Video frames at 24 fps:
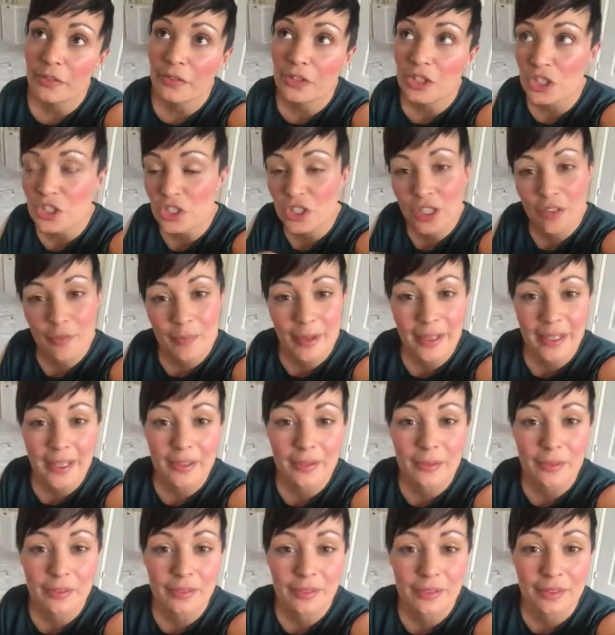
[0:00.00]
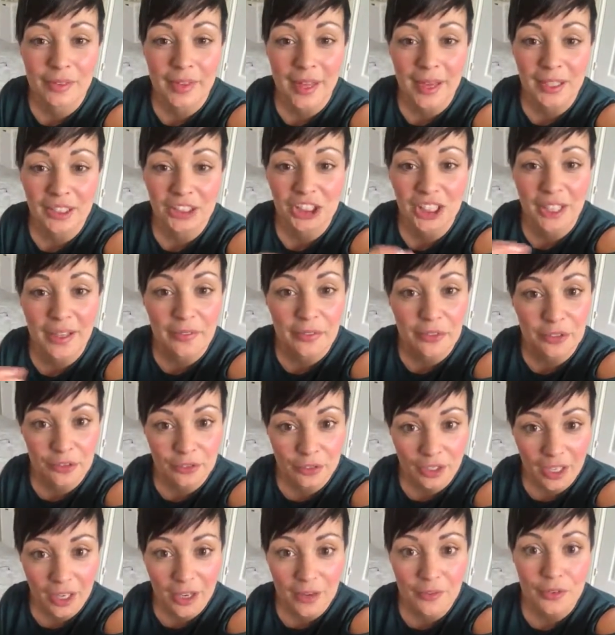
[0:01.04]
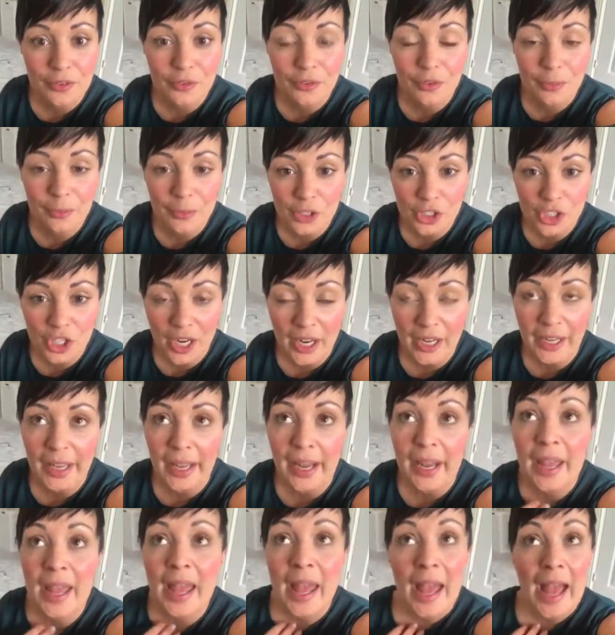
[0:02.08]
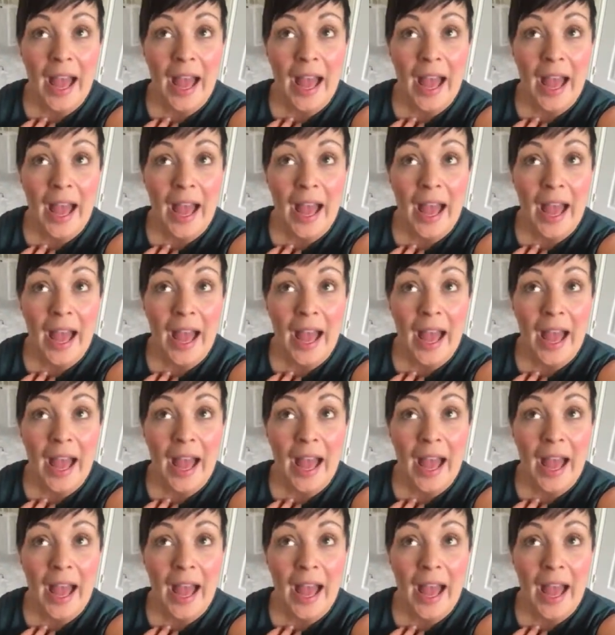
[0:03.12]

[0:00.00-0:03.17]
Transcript: just to give my nails that chance to recover from the drying.